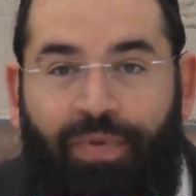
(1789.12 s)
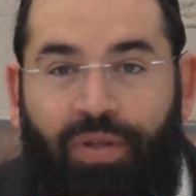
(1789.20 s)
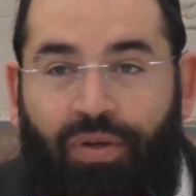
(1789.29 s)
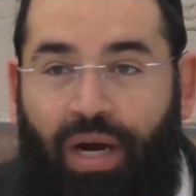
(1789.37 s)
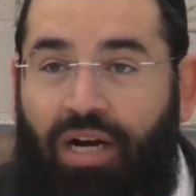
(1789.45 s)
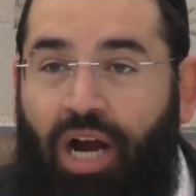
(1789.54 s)

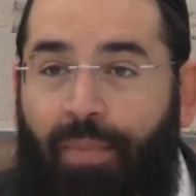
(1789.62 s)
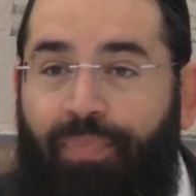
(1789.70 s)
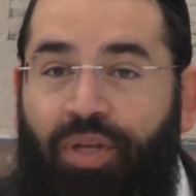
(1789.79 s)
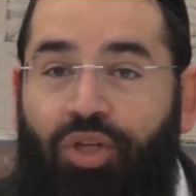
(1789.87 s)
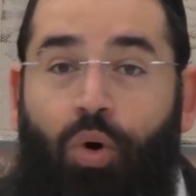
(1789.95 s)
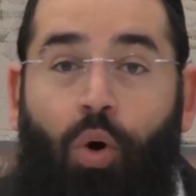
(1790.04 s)
to
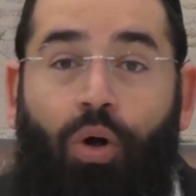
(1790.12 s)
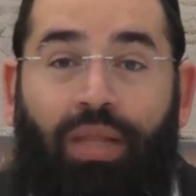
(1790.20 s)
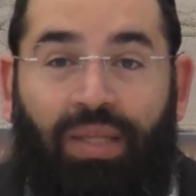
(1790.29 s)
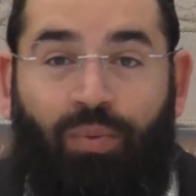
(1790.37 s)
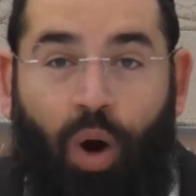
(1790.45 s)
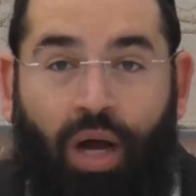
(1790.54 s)
accomplish all
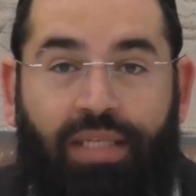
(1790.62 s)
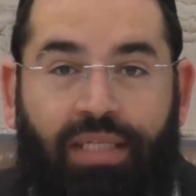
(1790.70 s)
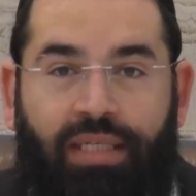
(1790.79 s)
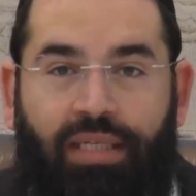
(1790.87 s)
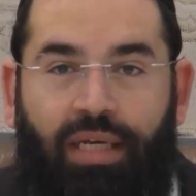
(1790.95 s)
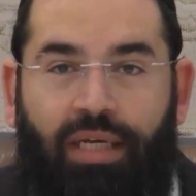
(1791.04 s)
at
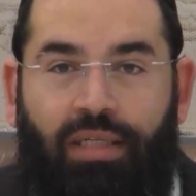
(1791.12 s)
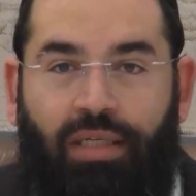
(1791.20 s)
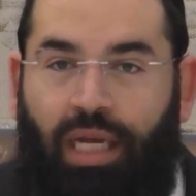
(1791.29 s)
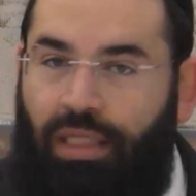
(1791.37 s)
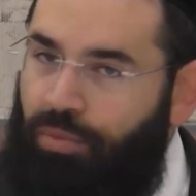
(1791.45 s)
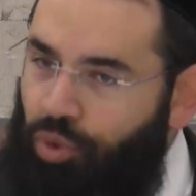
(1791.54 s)
once, to
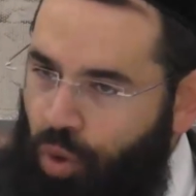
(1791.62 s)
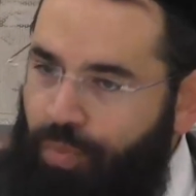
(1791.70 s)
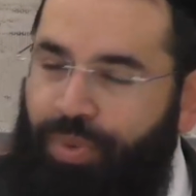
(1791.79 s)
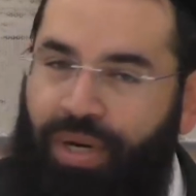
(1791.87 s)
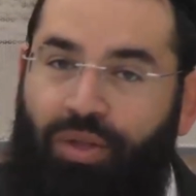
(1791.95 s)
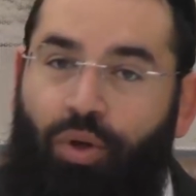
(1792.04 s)
tell them
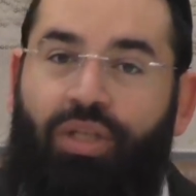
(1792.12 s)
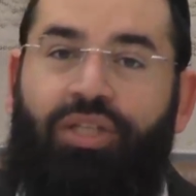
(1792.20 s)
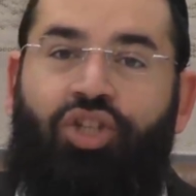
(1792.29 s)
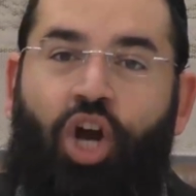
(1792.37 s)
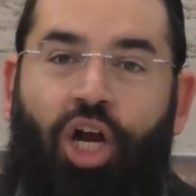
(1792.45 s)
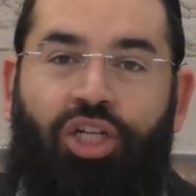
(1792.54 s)
don't
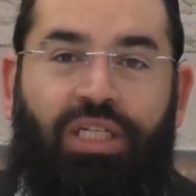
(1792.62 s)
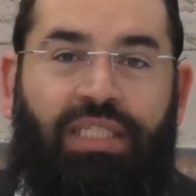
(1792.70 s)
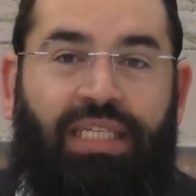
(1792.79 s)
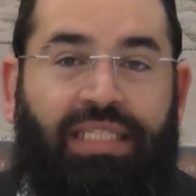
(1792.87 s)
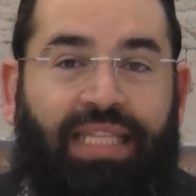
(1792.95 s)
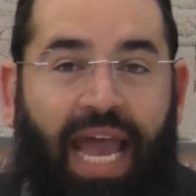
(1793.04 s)
charge us
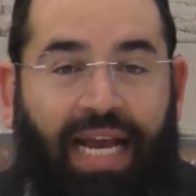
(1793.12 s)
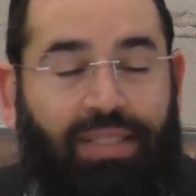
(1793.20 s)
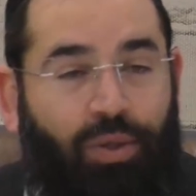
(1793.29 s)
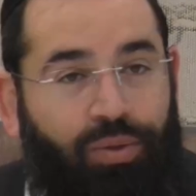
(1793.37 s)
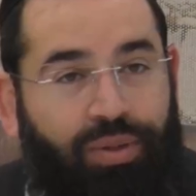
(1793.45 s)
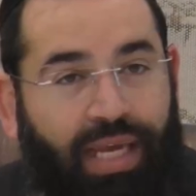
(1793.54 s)
this tax
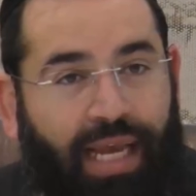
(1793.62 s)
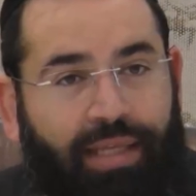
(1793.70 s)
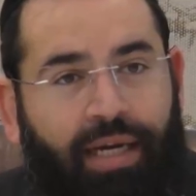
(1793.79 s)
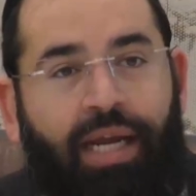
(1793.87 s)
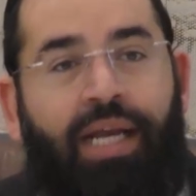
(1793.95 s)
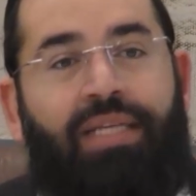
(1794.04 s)

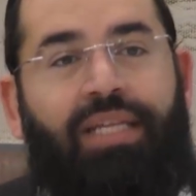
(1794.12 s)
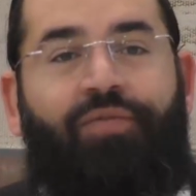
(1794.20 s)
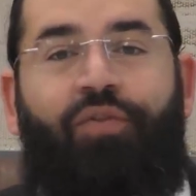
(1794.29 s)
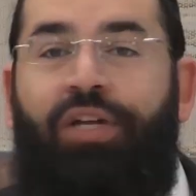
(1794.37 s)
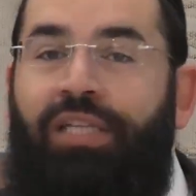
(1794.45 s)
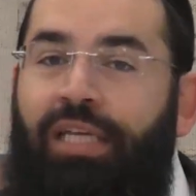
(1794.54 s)
altogether. So
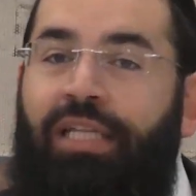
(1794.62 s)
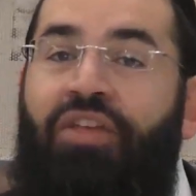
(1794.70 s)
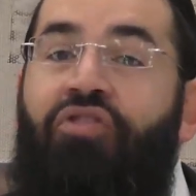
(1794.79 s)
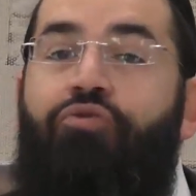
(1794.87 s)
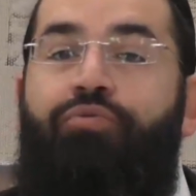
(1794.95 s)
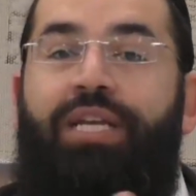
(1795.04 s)
therefore he did it in
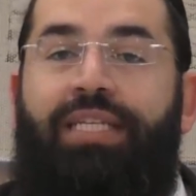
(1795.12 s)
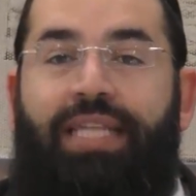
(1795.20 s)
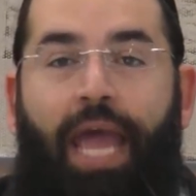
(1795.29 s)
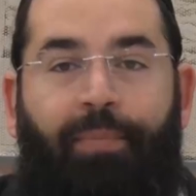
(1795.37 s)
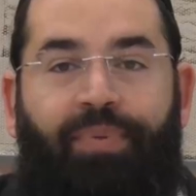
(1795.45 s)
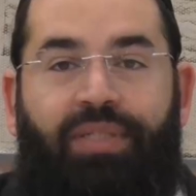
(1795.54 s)
three
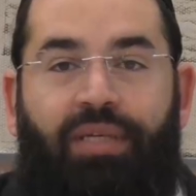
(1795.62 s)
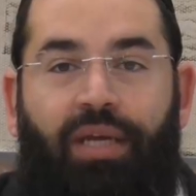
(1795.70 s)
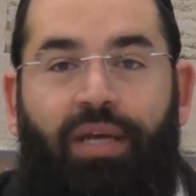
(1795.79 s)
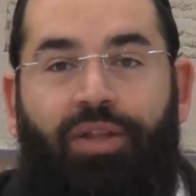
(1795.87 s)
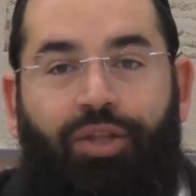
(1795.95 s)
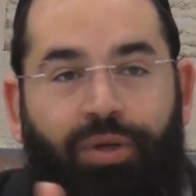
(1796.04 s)
steps.
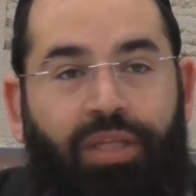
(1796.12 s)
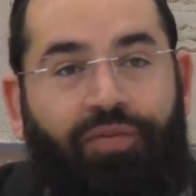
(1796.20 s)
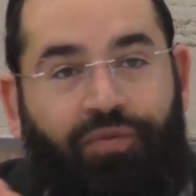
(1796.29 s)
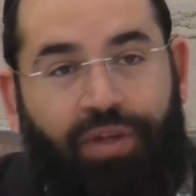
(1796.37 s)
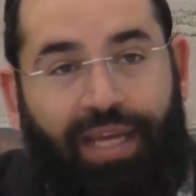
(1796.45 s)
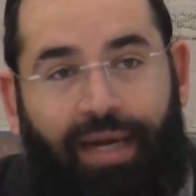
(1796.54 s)
Three
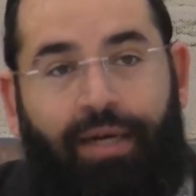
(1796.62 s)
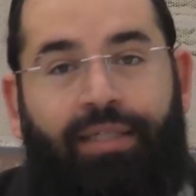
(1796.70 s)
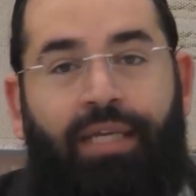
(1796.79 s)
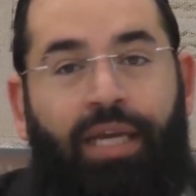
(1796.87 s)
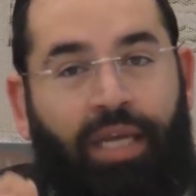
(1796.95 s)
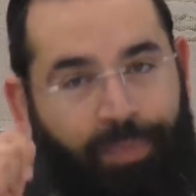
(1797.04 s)
different years,
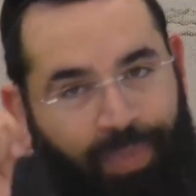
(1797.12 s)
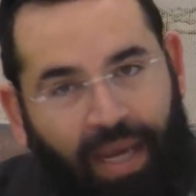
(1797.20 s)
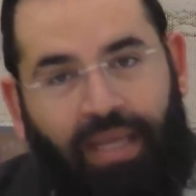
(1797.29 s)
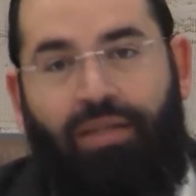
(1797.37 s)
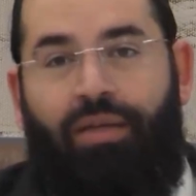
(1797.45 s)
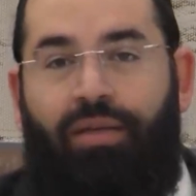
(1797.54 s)
he
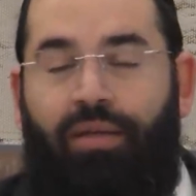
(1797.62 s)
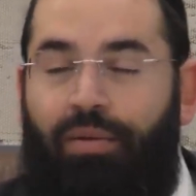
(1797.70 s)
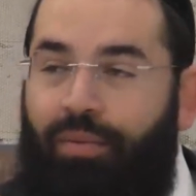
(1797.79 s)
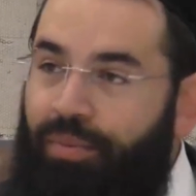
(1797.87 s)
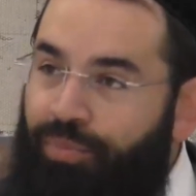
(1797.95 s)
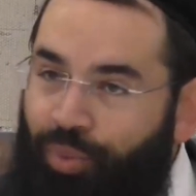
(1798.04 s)
paid
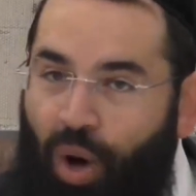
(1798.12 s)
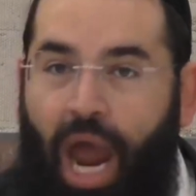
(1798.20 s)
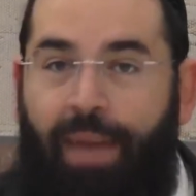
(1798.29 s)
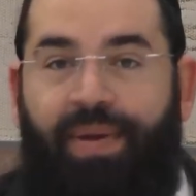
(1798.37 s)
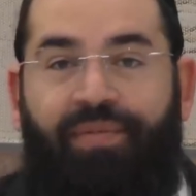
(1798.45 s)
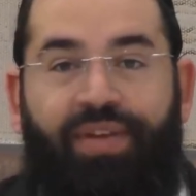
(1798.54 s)

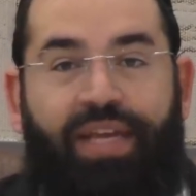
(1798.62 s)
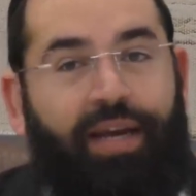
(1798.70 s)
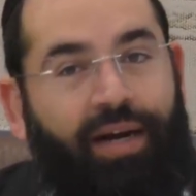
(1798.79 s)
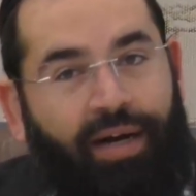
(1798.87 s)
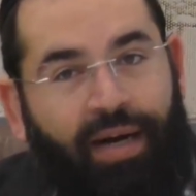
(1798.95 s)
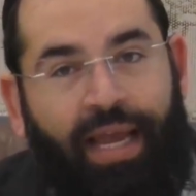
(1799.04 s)
bribe every
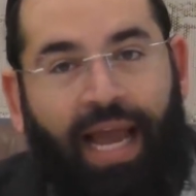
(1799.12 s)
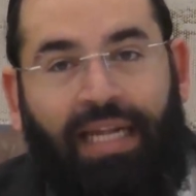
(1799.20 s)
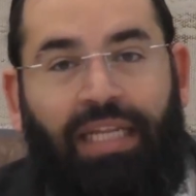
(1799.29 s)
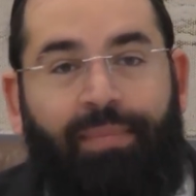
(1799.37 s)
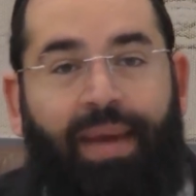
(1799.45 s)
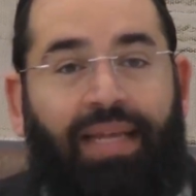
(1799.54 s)
year
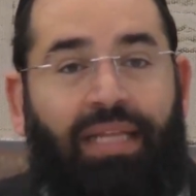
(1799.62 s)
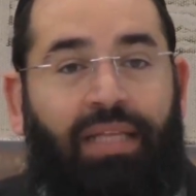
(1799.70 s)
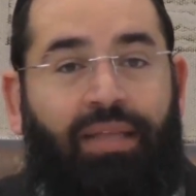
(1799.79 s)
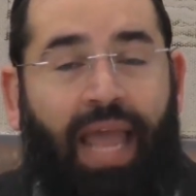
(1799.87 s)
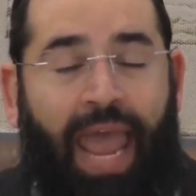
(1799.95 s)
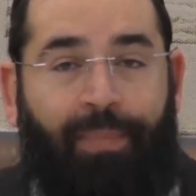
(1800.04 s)
and he made
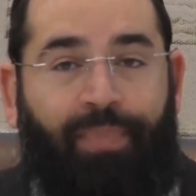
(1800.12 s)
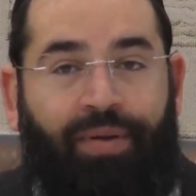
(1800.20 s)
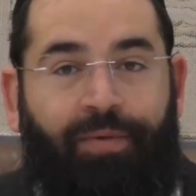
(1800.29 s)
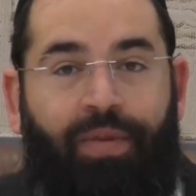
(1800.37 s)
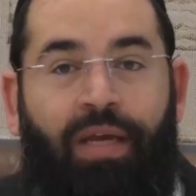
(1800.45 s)
it happen.